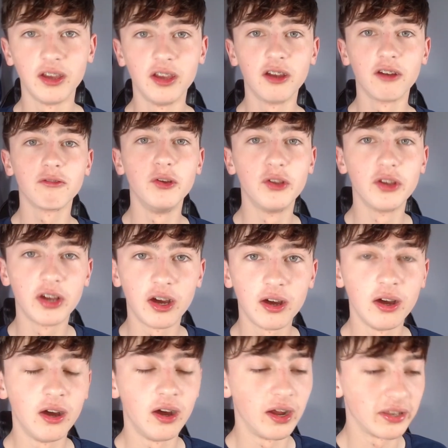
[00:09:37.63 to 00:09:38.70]

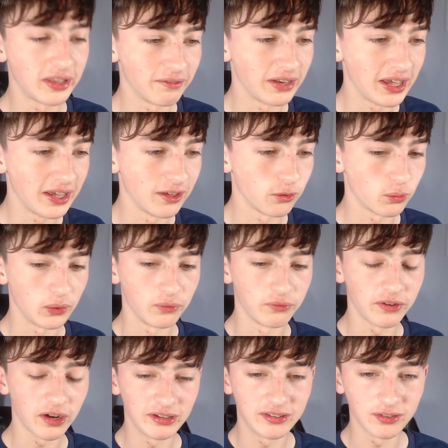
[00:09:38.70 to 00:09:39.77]
Rudiger, I'd give an 8 as well,
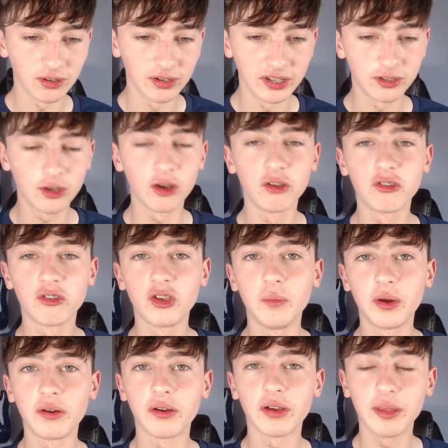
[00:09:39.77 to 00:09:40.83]
very solid. Kurt
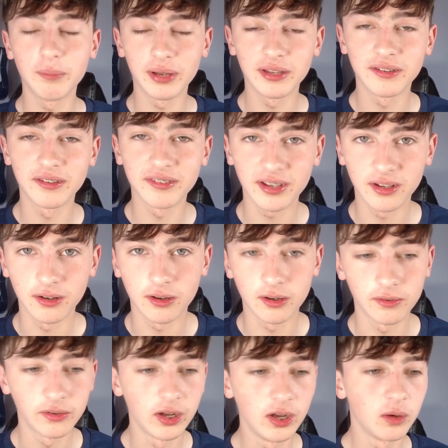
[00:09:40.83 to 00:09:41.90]
Zouma, he played the second
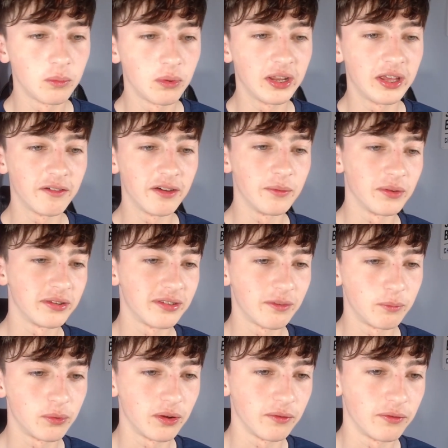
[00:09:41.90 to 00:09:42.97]
half, really give him a
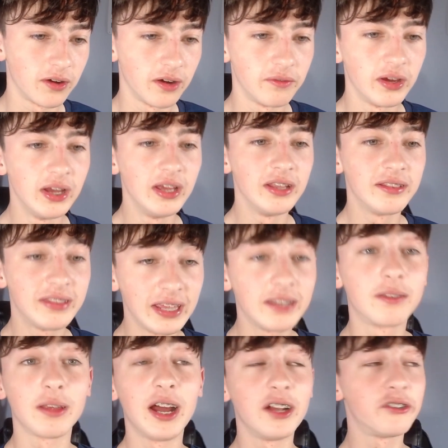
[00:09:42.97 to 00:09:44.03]
7.5.
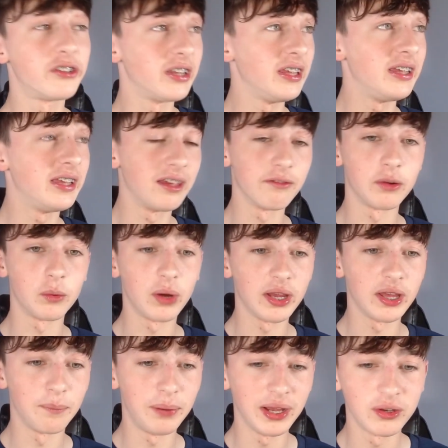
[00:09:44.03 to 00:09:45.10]
Did actually give
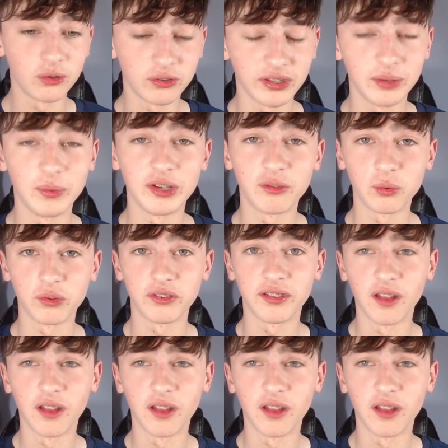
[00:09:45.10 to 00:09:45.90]
away a penalty, which was,